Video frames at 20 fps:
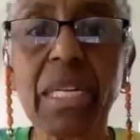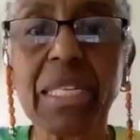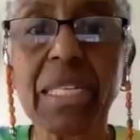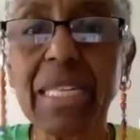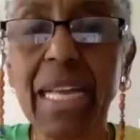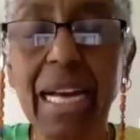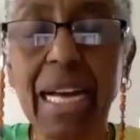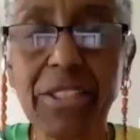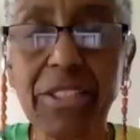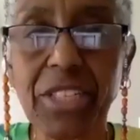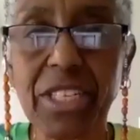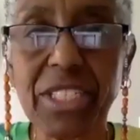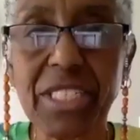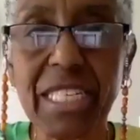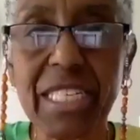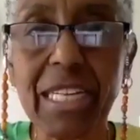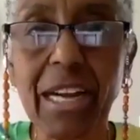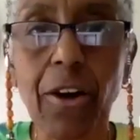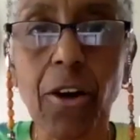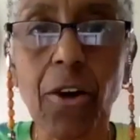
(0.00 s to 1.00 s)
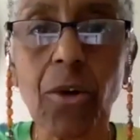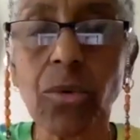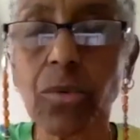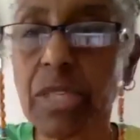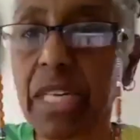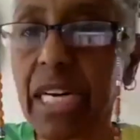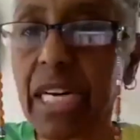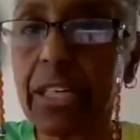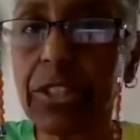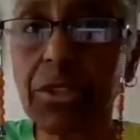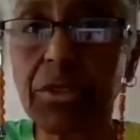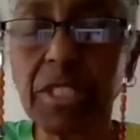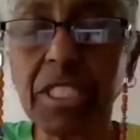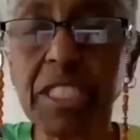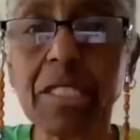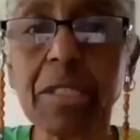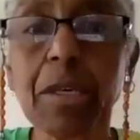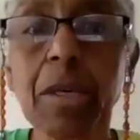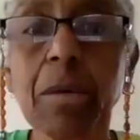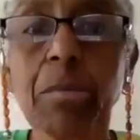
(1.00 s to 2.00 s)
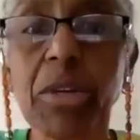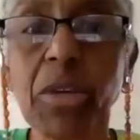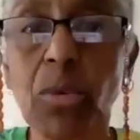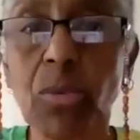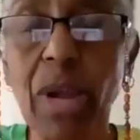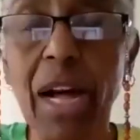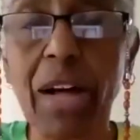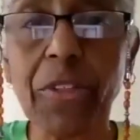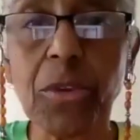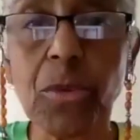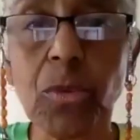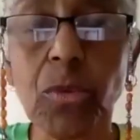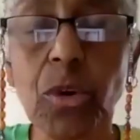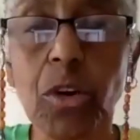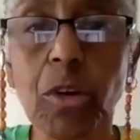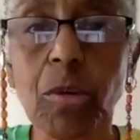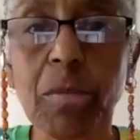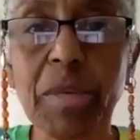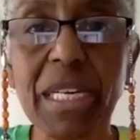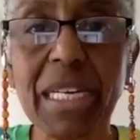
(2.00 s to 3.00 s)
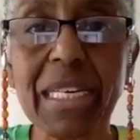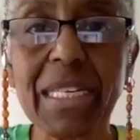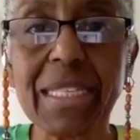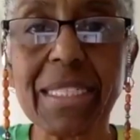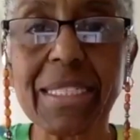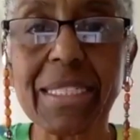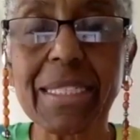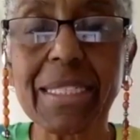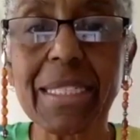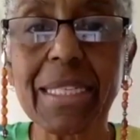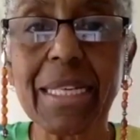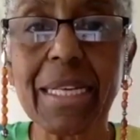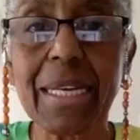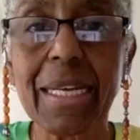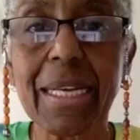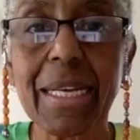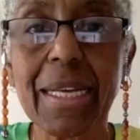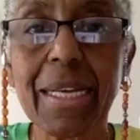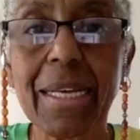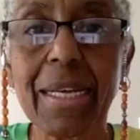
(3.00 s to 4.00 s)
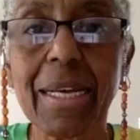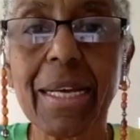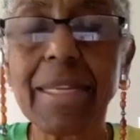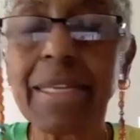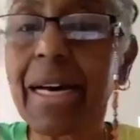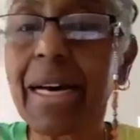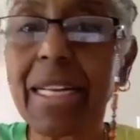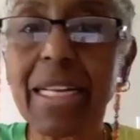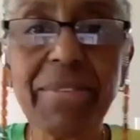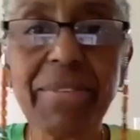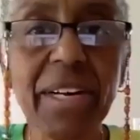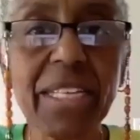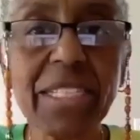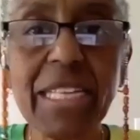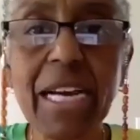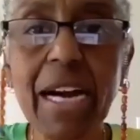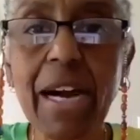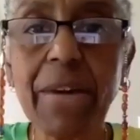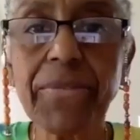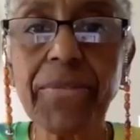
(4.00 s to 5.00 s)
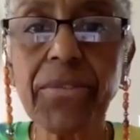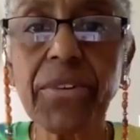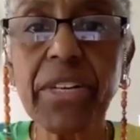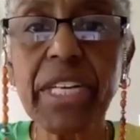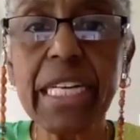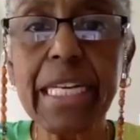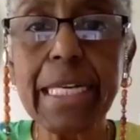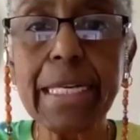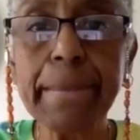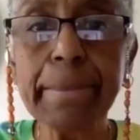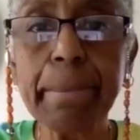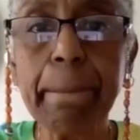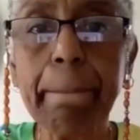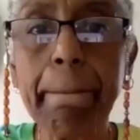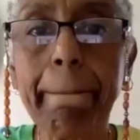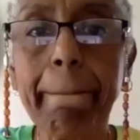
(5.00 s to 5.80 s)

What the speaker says: not just in our own countries, but around the world, because none of us are free.